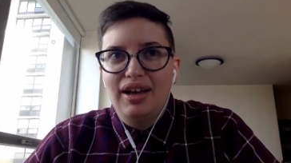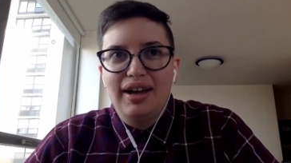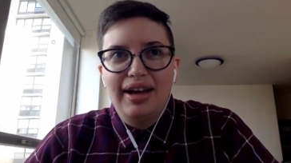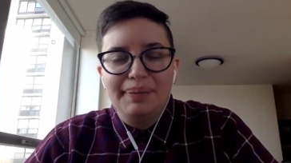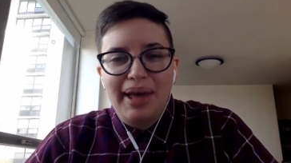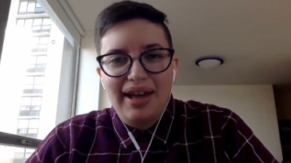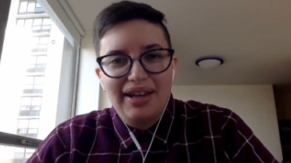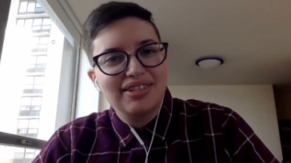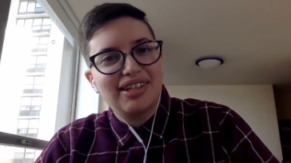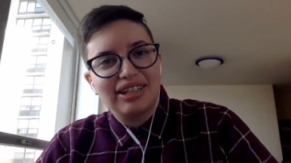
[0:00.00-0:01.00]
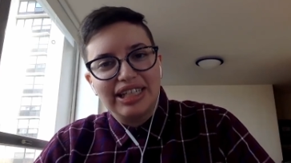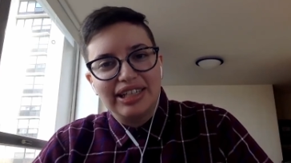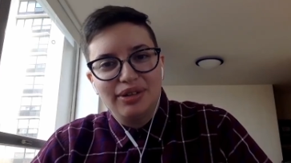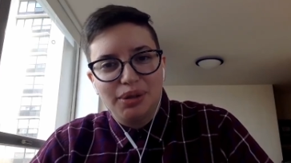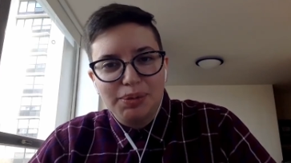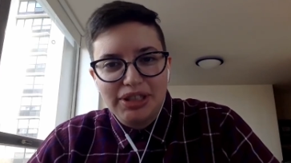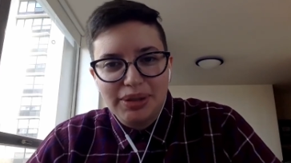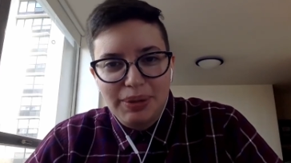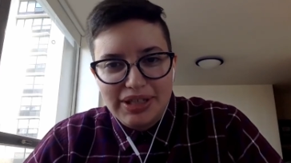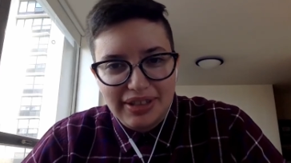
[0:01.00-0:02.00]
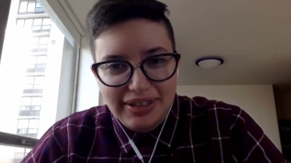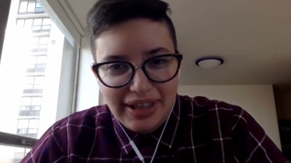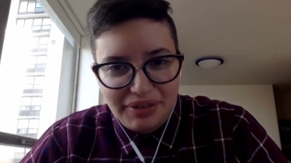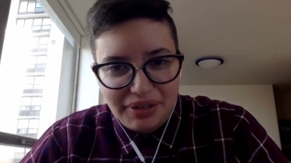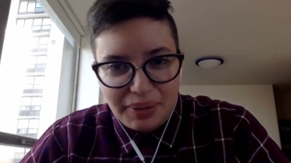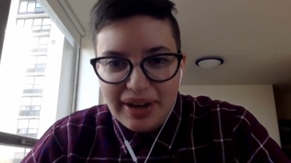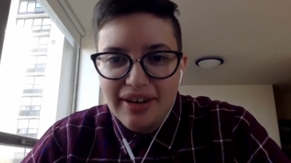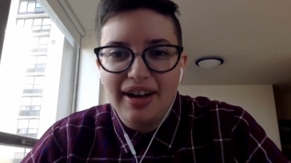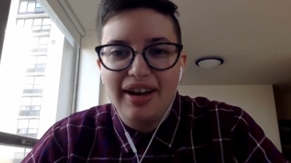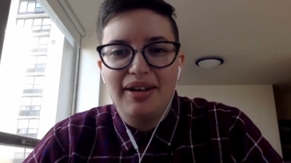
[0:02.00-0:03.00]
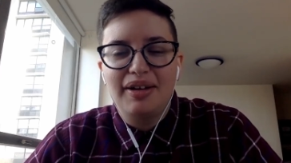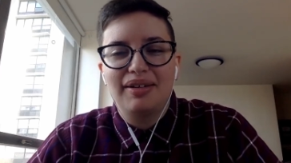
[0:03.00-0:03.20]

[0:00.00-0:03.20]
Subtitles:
Yeah, I'm at Sarah E. Goldberg, basically everywhere,